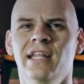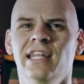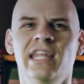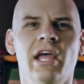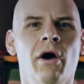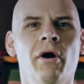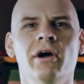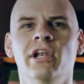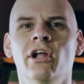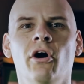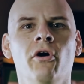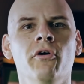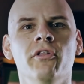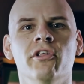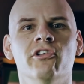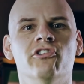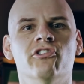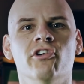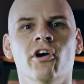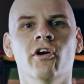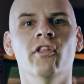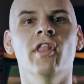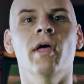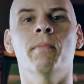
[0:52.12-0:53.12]
Now I know on the
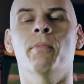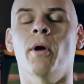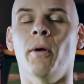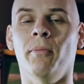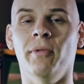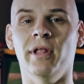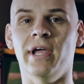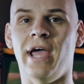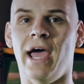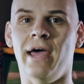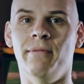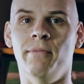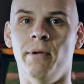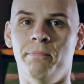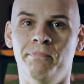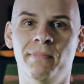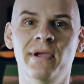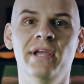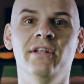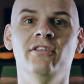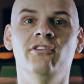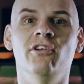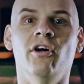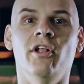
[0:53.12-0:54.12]
show they probably had a
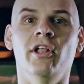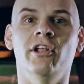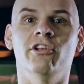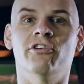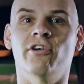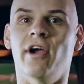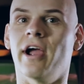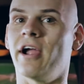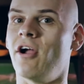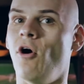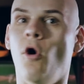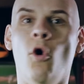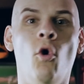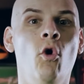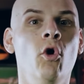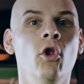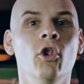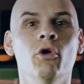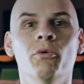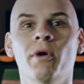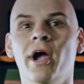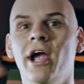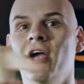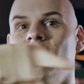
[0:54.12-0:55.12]
big dolly track all
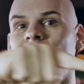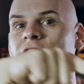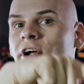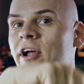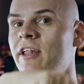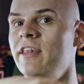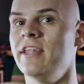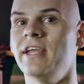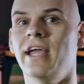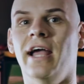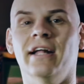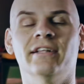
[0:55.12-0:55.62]
the way around the